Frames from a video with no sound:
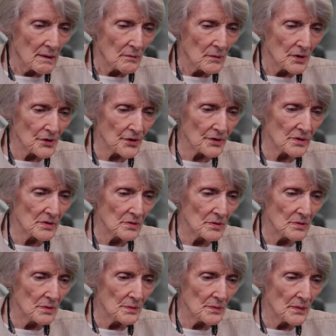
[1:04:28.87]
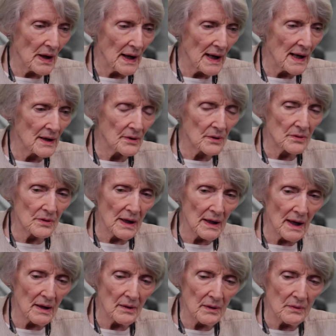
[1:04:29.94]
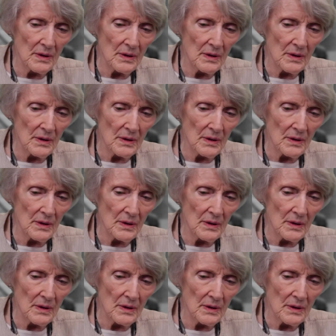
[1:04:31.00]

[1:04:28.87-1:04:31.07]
was to, add, add,